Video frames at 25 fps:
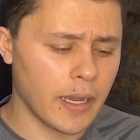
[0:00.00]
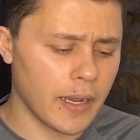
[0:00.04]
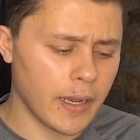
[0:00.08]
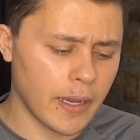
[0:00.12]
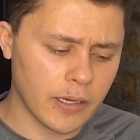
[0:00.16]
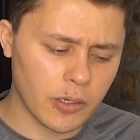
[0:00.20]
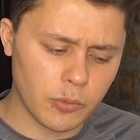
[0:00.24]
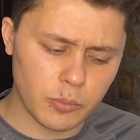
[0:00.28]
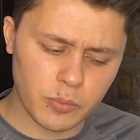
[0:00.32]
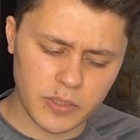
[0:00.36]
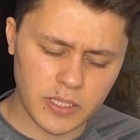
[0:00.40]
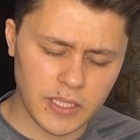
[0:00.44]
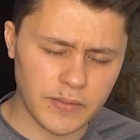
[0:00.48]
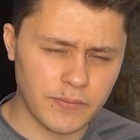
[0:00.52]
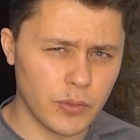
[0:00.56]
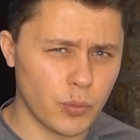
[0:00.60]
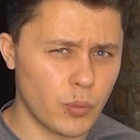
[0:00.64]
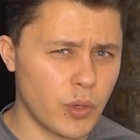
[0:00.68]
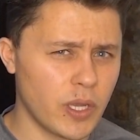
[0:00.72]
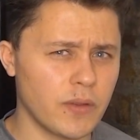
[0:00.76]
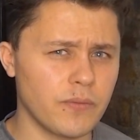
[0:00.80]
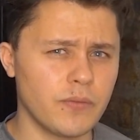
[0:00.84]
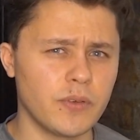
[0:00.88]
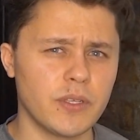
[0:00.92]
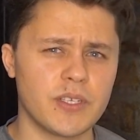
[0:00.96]
I don't believe they're
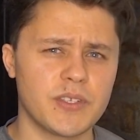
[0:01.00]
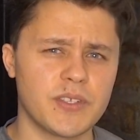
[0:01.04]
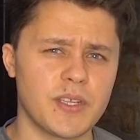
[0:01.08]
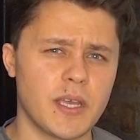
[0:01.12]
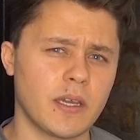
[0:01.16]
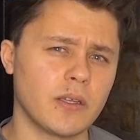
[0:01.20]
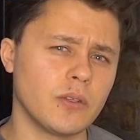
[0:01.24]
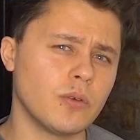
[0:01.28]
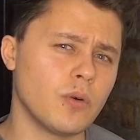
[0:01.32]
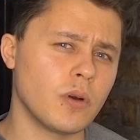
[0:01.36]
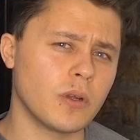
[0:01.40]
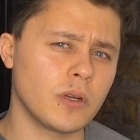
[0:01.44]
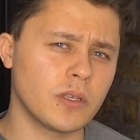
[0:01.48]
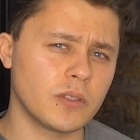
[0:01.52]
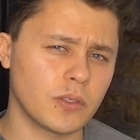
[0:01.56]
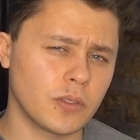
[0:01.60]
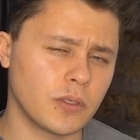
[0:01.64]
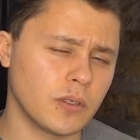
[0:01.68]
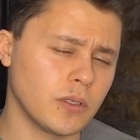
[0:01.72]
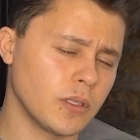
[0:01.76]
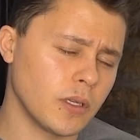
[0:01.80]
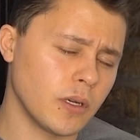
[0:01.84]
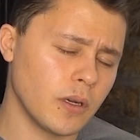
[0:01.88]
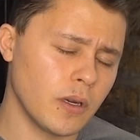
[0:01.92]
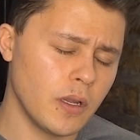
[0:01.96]
waiting for the second audit to
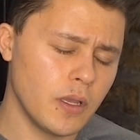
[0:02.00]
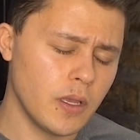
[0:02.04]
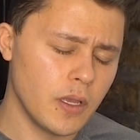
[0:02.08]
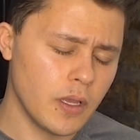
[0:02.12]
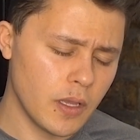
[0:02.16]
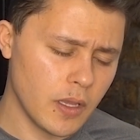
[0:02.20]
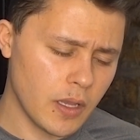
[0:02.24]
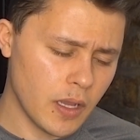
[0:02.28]
clear.